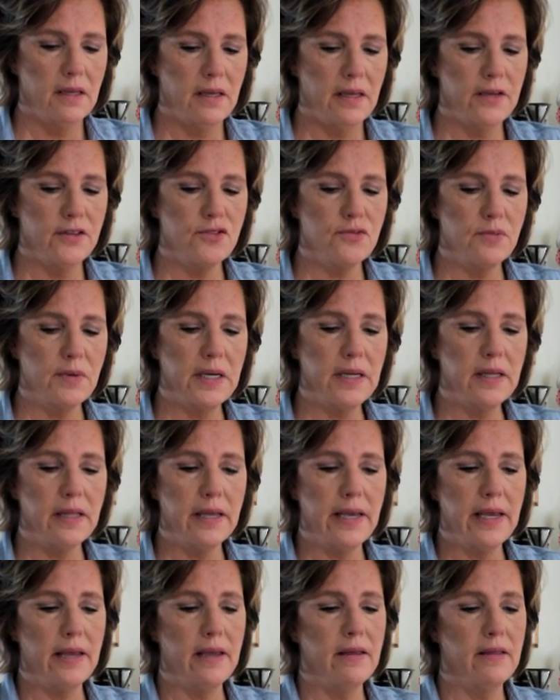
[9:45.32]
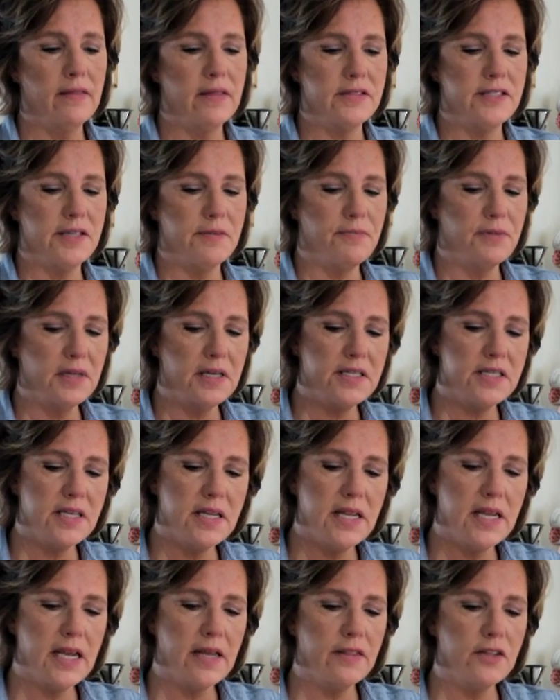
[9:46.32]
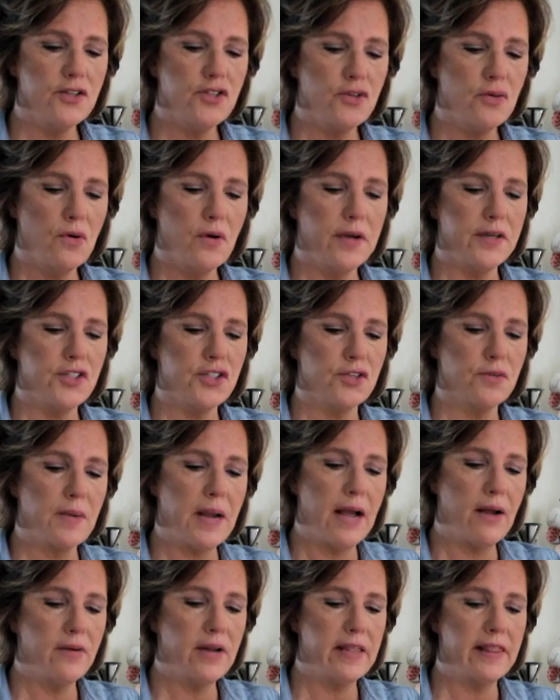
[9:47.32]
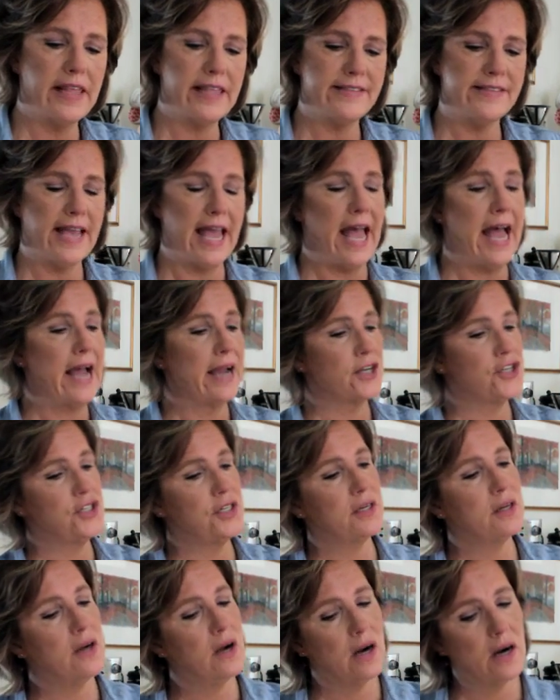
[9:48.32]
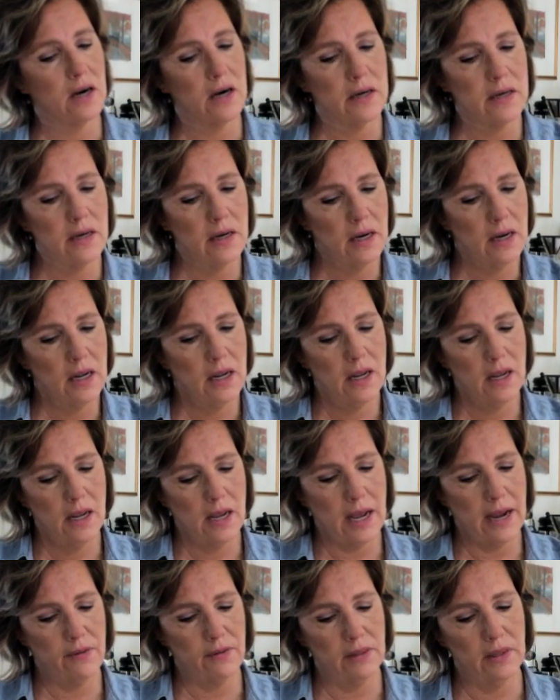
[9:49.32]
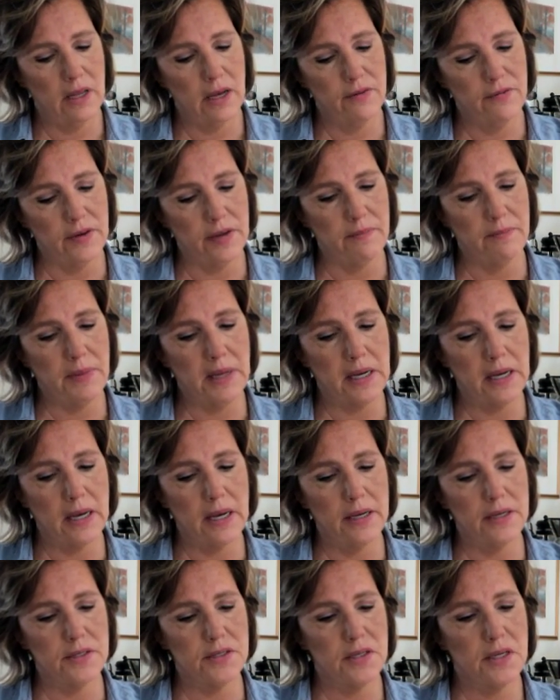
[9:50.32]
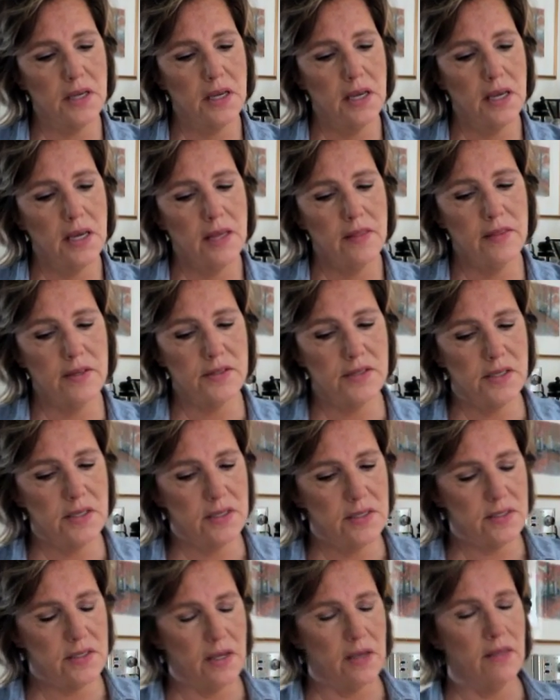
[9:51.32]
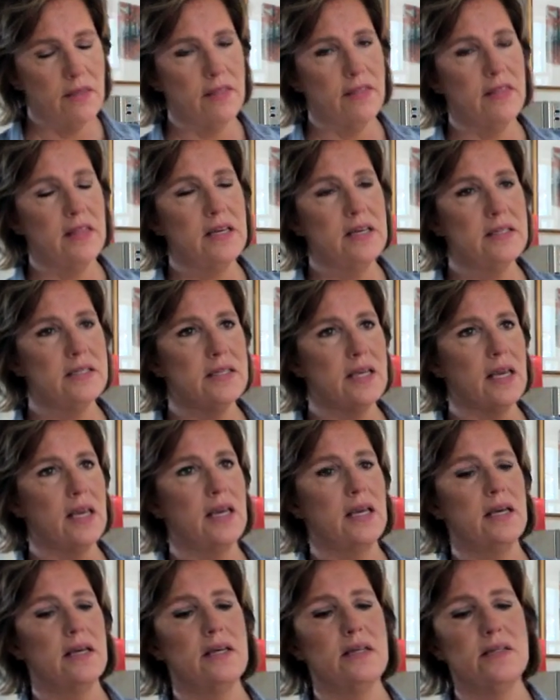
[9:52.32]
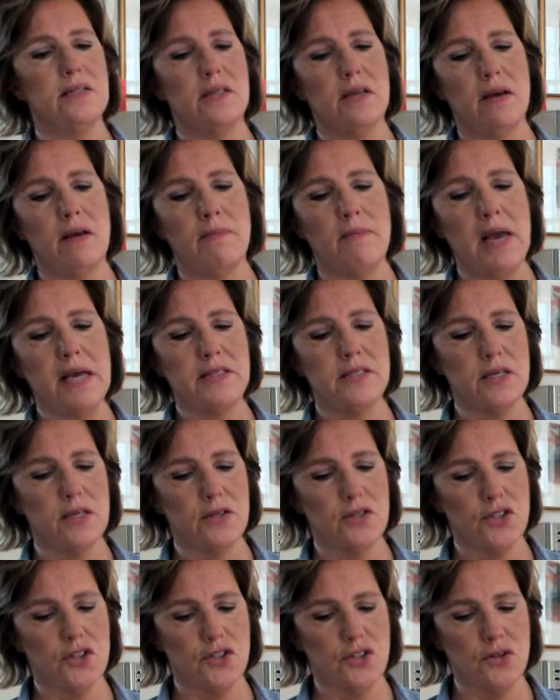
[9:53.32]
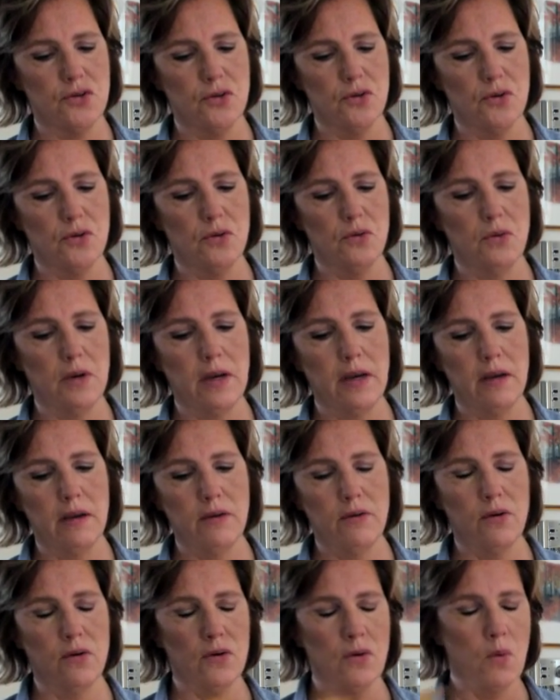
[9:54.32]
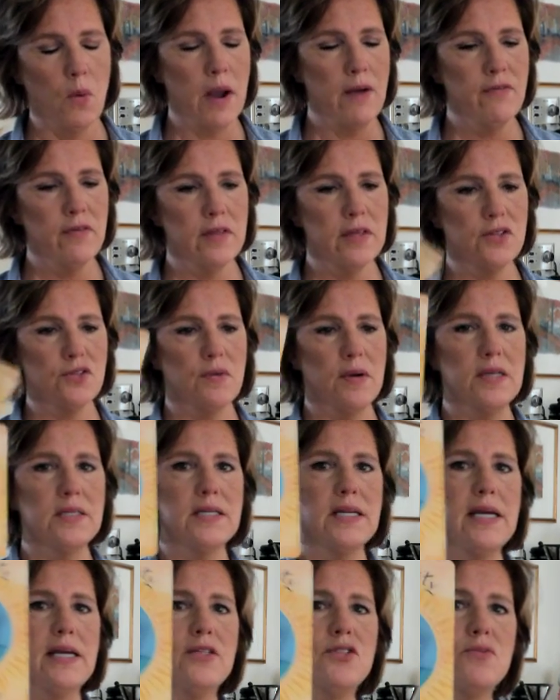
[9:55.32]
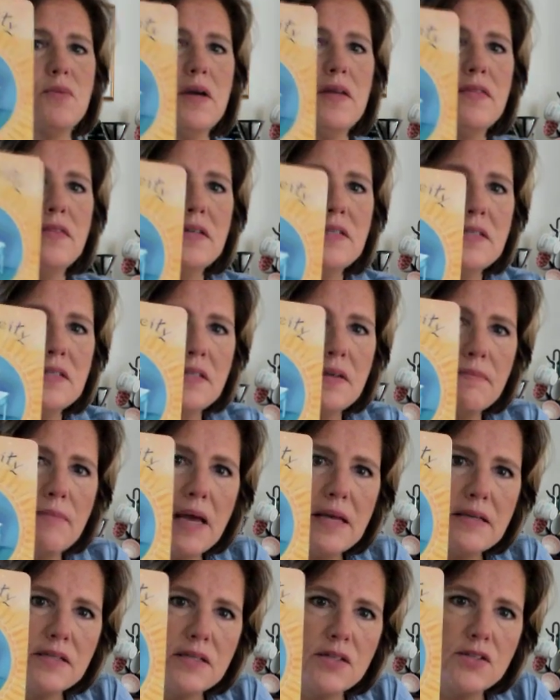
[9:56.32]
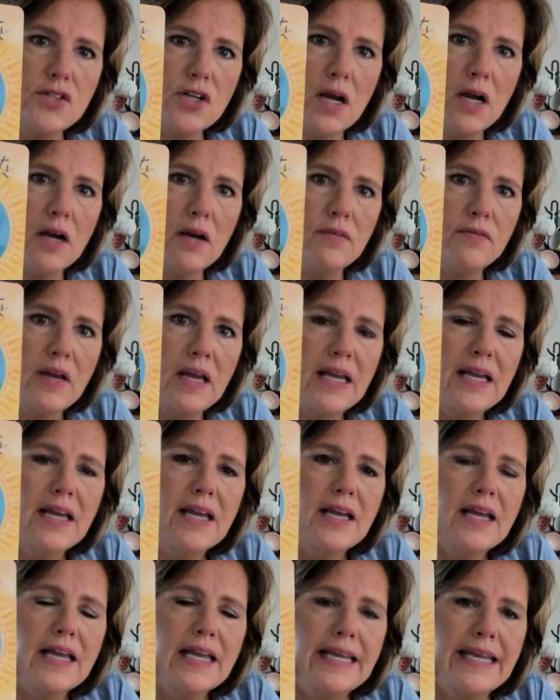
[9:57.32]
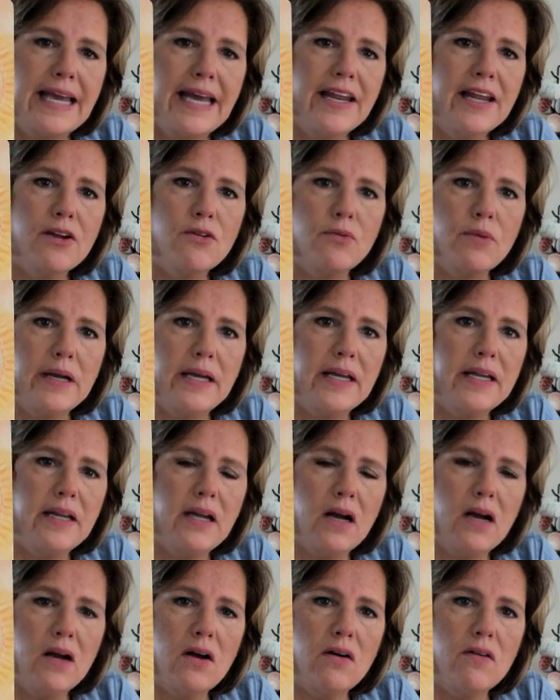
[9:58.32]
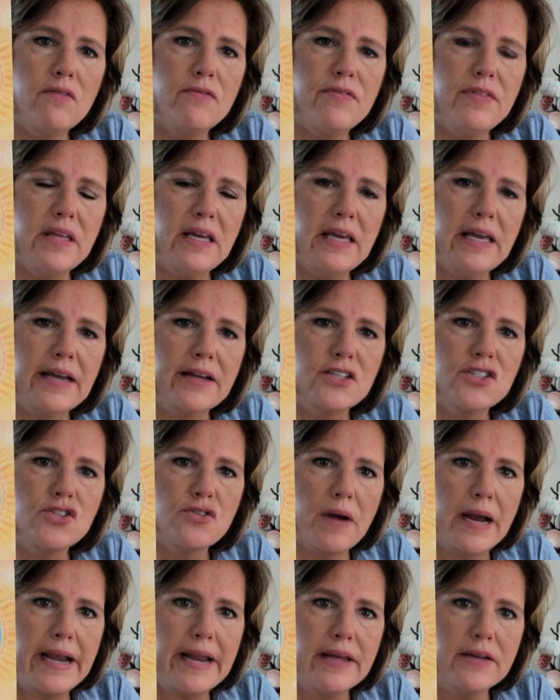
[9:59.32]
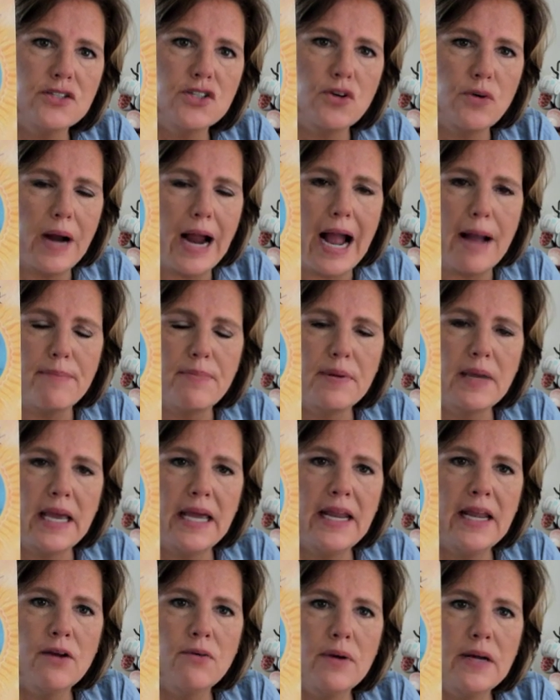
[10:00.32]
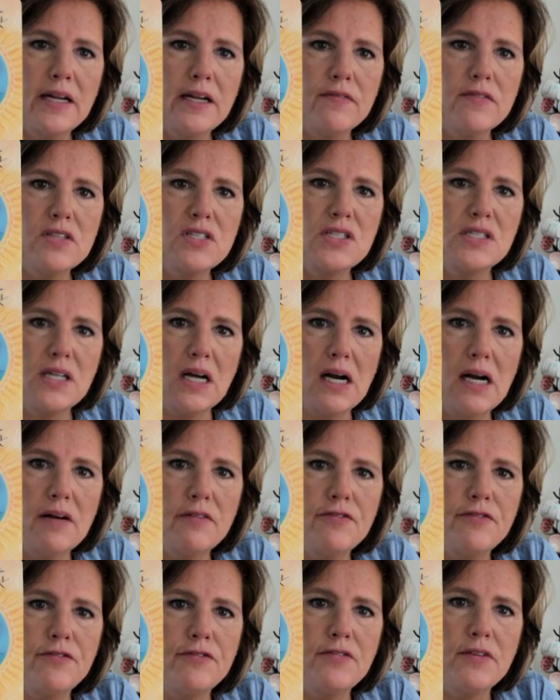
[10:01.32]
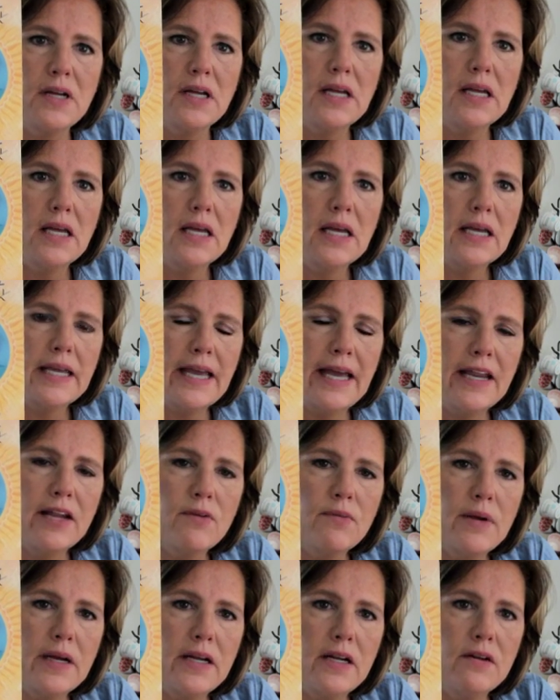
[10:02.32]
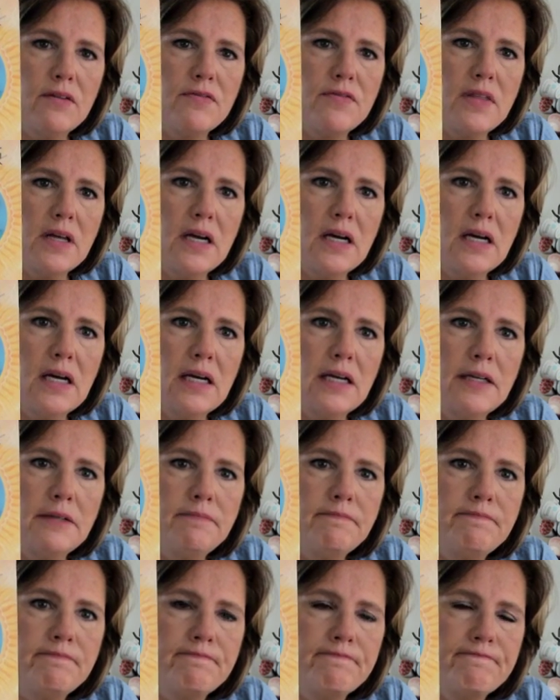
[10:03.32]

is really the simplicity and the joy surrounding this action card. I love it because this is a message to whoever this resonates with, this is a message of getting rid of the extraneous crap, getting rid of the stuff, getting rid of the